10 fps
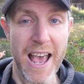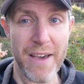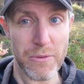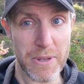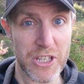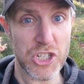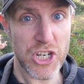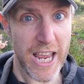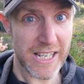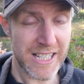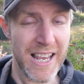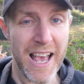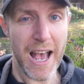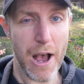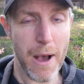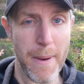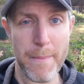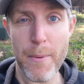have them in the shed and